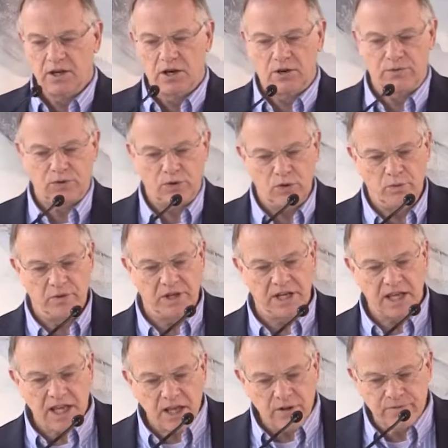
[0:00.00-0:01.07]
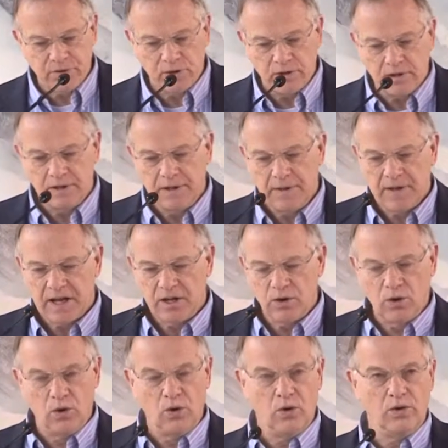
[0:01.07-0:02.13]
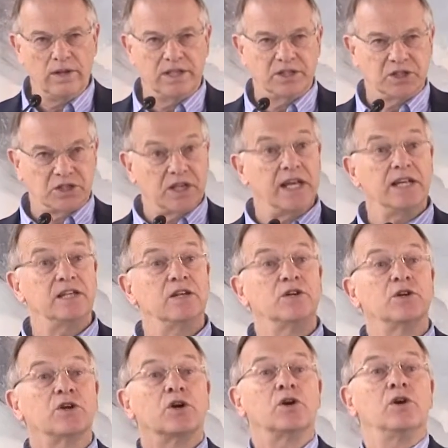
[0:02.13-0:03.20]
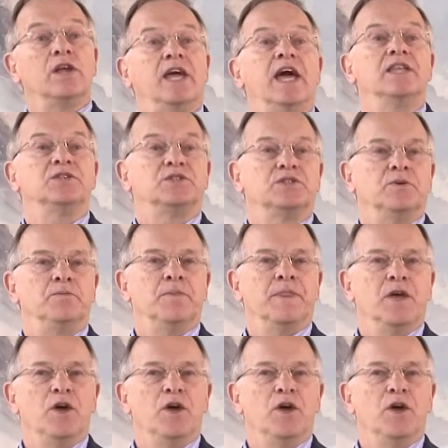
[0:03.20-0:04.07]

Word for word: of human evil and all that Satan could hurl against him,